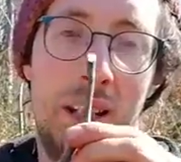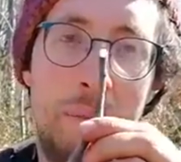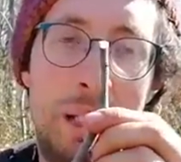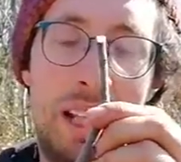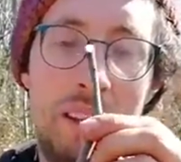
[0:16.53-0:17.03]

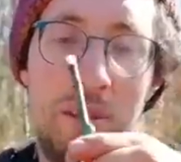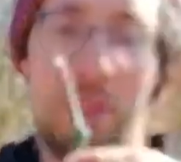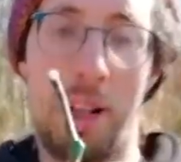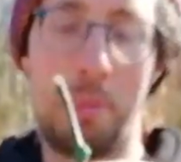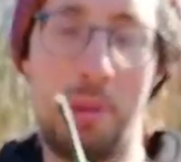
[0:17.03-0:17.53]
plant through
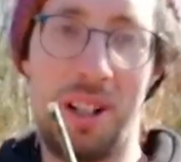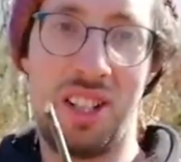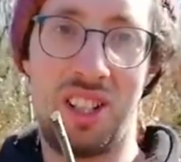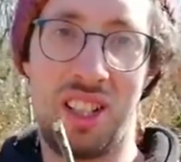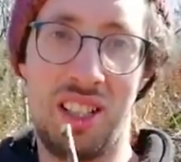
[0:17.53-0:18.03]
an
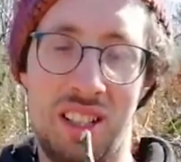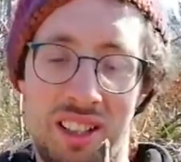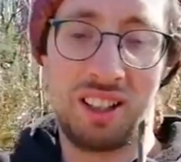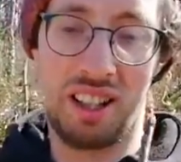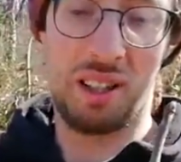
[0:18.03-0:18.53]
operation,
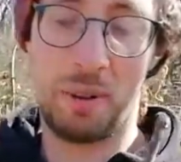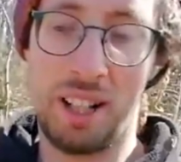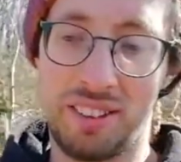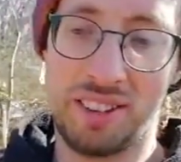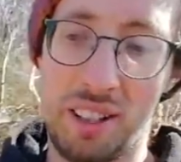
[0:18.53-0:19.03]

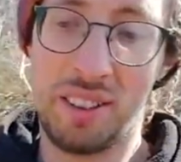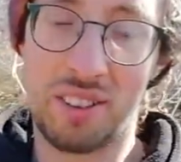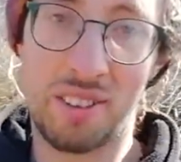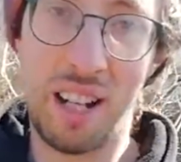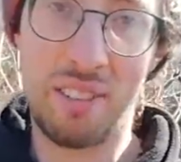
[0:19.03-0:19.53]
otherwise known as
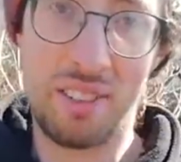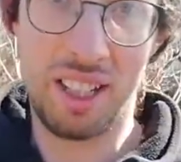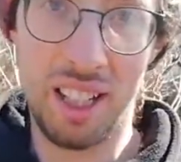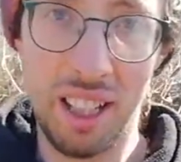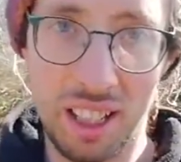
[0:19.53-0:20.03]
grafting.